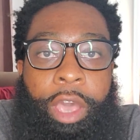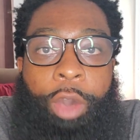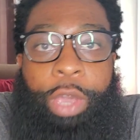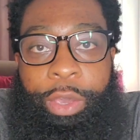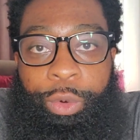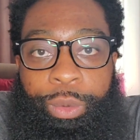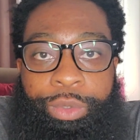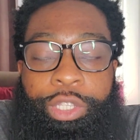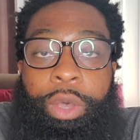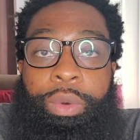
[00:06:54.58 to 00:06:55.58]
Okay, cool.
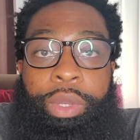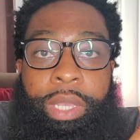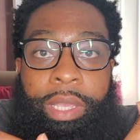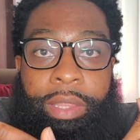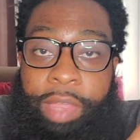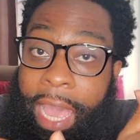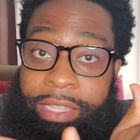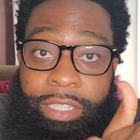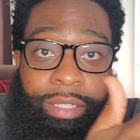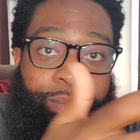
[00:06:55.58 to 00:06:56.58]
So
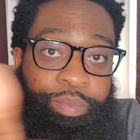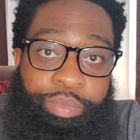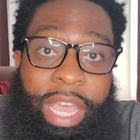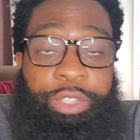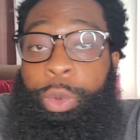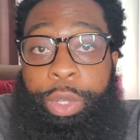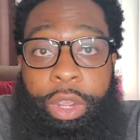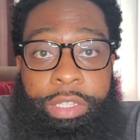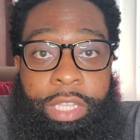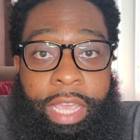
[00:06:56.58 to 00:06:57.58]
that's where we
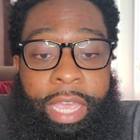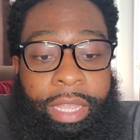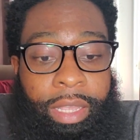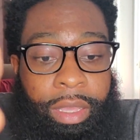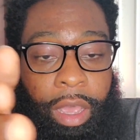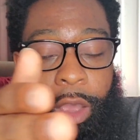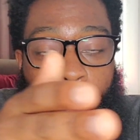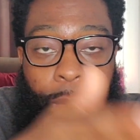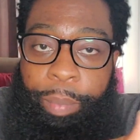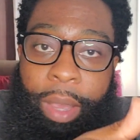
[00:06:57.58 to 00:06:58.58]
are today.
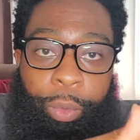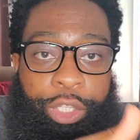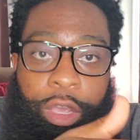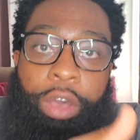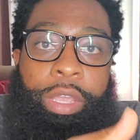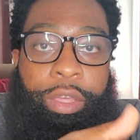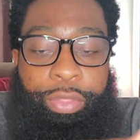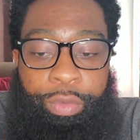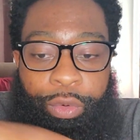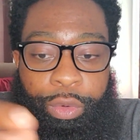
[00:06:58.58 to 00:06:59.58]
We're talking
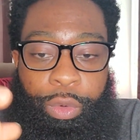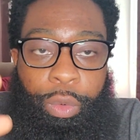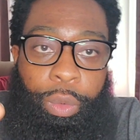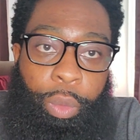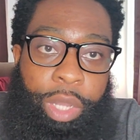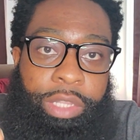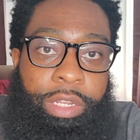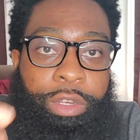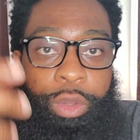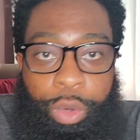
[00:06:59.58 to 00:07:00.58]
through what
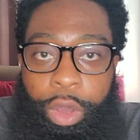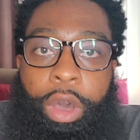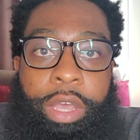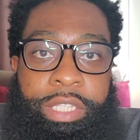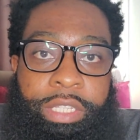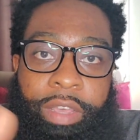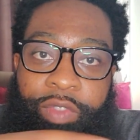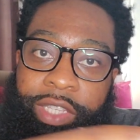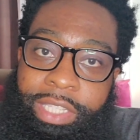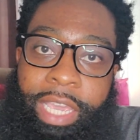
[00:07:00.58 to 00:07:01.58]
the new cost
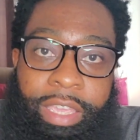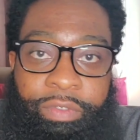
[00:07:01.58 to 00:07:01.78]
of the second